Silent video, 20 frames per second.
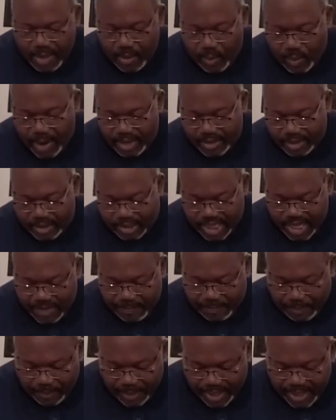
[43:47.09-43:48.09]
where the
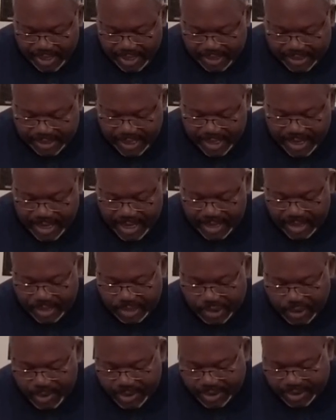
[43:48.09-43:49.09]
chief priests and the
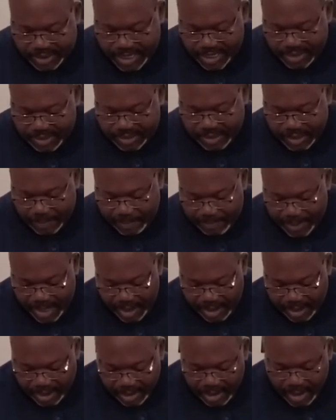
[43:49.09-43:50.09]
Jewish leaders
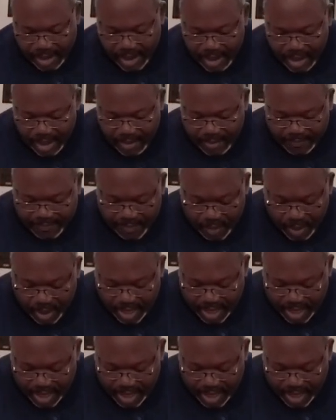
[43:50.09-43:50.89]
appeared before